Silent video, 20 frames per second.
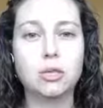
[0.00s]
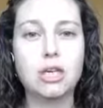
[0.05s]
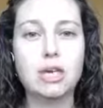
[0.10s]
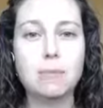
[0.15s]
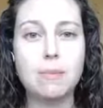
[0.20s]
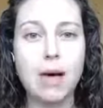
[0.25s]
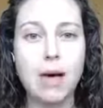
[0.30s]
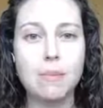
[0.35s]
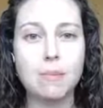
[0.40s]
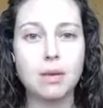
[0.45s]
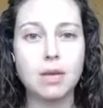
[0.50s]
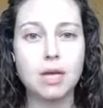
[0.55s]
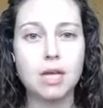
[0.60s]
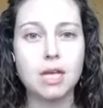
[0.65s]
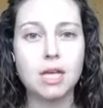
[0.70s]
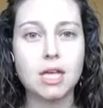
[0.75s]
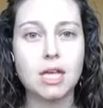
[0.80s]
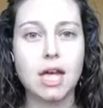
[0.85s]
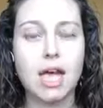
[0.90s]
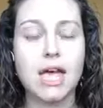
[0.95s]
keep up,
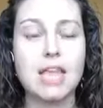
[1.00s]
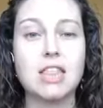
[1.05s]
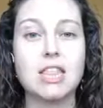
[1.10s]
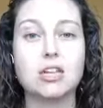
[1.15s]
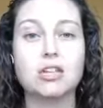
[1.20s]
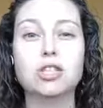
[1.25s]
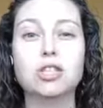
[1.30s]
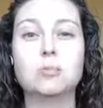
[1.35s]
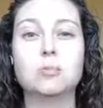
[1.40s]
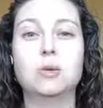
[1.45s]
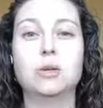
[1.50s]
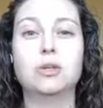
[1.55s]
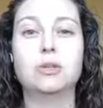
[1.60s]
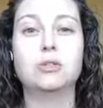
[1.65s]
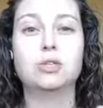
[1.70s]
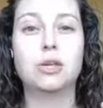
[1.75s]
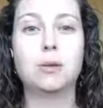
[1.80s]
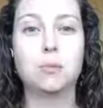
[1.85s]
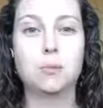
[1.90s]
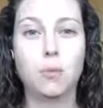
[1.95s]
and they're just
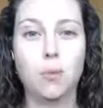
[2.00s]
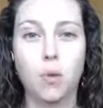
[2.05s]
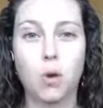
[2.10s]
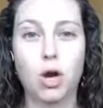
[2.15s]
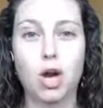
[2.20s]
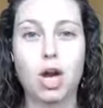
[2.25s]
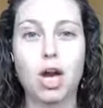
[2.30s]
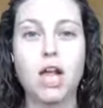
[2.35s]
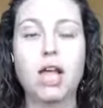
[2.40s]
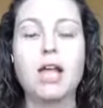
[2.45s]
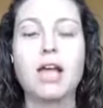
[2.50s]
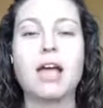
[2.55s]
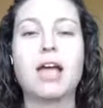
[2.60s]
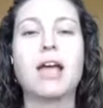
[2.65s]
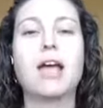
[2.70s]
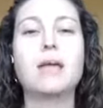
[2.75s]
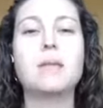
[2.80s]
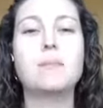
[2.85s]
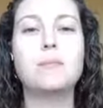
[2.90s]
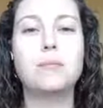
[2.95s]
producing more
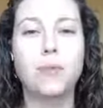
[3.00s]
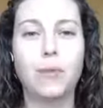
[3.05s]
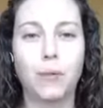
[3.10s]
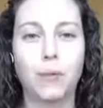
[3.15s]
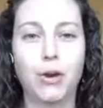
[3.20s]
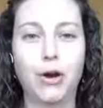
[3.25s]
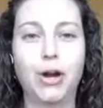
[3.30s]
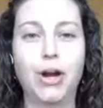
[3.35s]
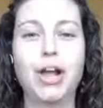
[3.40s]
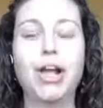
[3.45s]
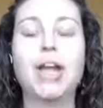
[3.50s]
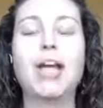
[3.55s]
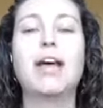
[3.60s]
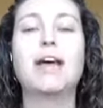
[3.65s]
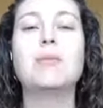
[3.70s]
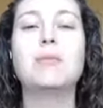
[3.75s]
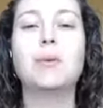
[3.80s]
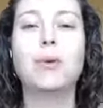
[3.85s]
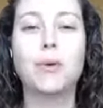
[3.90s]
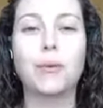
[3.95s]
and more
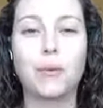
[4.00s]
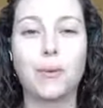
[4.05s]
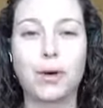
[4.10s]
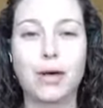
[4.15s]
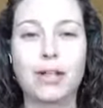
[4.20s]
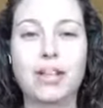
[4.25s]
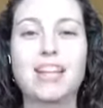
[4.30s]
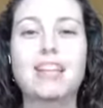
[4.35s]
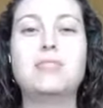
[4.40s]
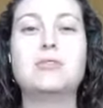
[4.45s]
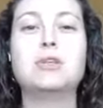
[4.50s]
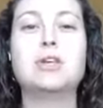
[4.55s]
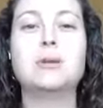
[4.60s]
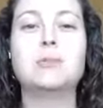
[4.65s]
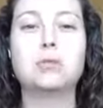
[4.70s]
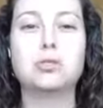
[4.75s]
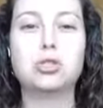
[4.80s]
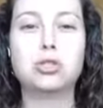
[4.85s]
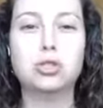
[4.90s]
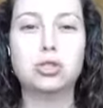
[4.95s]
and more oil, and you
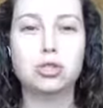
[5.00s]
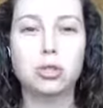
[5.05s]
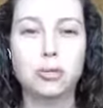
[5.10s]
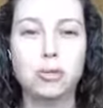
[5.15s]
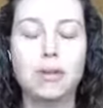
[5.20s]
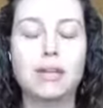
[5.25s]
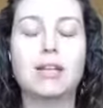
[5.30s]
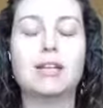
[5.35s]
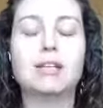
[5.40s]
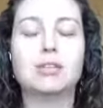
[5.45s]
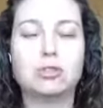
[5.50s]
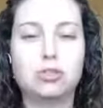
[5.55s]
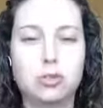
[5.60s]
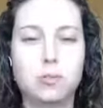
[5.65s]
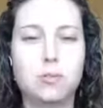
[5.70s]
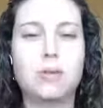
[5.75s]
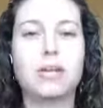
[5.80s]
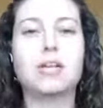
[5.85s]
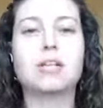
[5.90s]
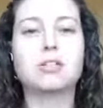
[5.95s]
keep stripping it and
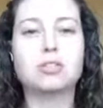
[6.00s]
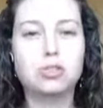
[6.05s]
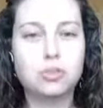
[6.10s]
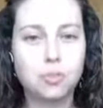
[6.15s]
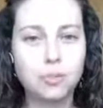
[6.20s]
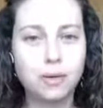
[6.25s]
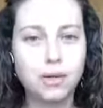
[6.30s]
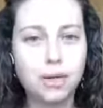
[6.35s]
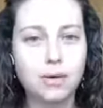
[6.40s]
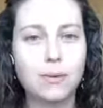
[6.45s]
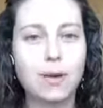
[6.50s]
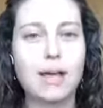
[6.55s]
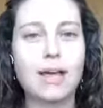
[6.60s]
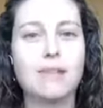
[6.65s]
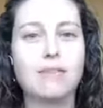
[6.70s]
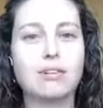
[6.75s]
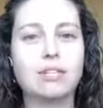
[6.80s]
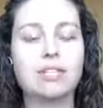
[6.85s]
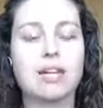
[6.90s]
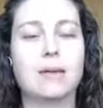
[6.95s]
stripping it and stripping it away
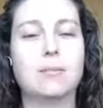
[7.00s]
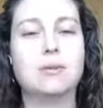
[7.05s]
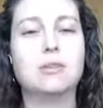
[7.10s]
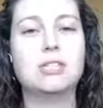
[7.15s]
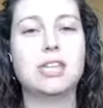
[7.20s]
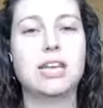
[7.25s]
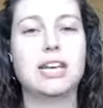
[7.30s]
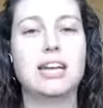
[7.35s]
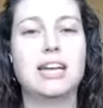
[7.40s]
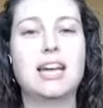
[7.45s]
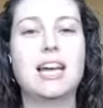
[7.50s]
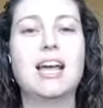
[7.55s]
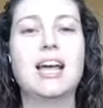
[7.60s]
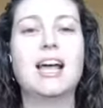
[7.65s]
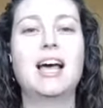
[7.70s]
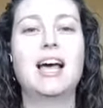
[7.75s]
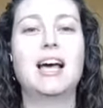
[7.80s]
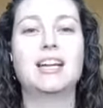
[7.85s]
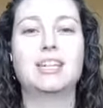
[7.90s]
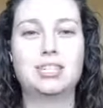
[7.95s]
every time you take
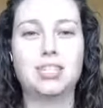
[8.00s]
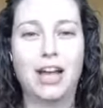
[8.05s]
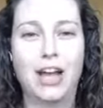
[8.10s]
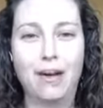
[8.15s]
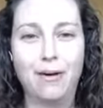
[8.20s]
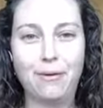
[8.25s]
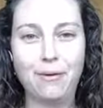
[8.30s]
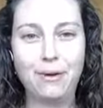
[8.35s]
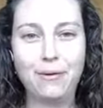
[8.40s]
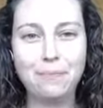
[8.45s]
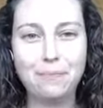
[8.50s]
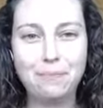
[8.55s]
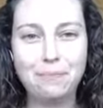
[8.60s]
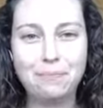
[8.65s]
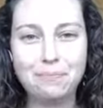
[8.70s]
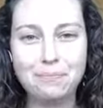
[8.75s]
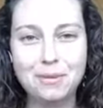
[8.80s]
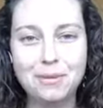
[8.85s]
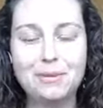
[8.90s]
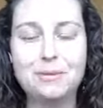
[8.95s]
a shower,
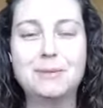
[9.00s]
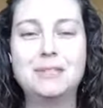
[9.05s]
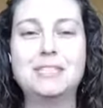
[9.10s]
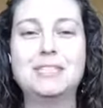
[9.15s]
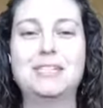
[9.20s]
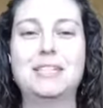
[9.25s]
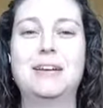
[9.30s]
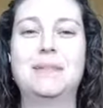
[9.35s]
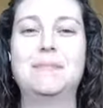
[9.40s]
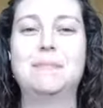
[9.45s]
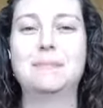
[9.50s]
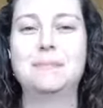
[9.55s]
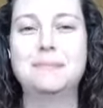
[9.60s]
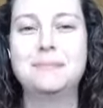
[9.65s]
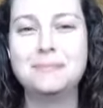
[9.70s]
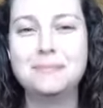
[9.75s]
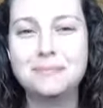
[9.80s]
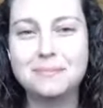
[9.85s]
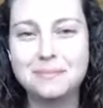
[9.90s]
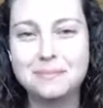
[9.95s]
which,
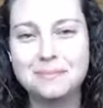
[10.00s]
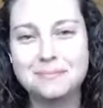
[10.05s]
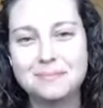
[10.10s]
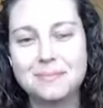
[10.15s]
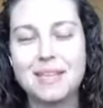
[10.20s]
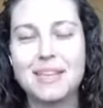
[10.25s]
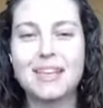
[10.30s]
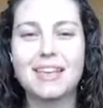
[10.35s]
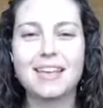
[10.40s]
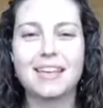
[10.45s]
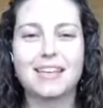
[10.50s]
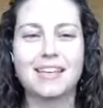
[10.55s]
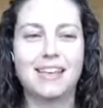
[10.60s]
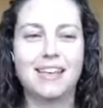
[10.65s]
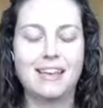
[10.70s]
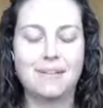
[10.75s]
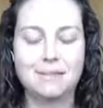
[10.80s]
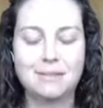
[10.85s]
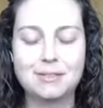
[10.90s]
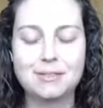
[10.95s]

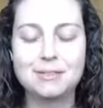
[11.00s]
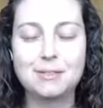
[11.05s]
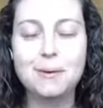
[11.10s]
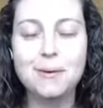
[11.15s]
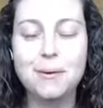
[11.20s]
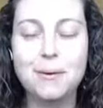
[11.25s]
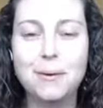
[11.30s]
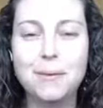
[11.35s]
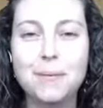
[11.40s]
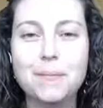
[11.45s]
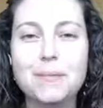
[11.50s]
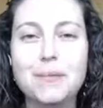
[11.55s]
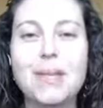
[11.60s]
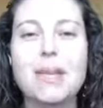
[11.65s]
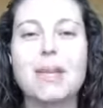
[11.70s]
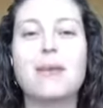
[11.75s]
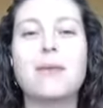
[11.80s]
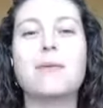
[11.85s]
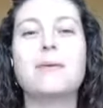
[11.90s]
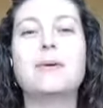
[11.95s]
yeah. So
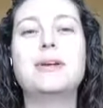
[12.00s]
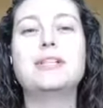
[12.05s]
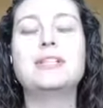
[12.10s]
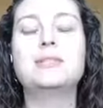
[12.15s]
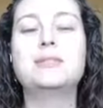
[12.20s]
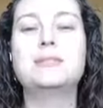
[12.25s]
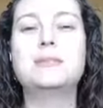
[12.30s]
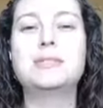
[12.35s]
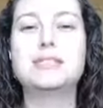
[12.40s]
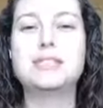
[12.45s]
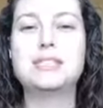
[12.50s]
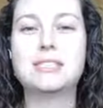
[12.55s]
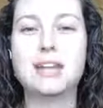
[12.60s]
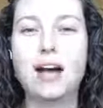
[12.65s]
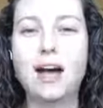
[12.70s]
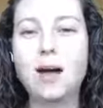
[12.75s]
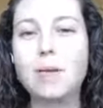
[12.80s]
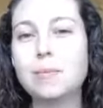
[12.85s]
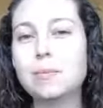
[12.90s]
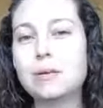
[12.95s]
when you
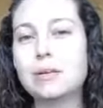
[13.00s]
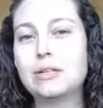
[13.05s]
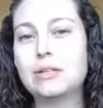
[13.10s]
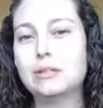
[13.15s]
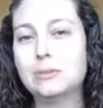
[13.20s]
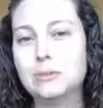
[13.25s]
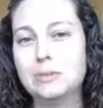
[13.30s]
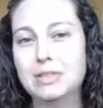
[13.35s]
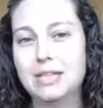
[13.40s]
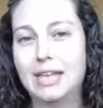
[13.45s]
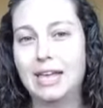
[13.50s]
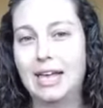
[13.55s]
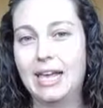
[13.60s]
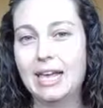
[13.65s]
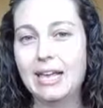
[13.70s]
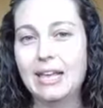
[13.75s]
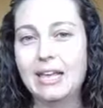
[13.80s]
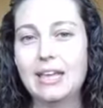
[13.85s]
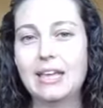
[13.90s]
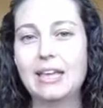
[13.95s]
stop
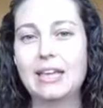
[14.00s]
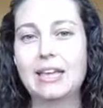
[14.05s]
using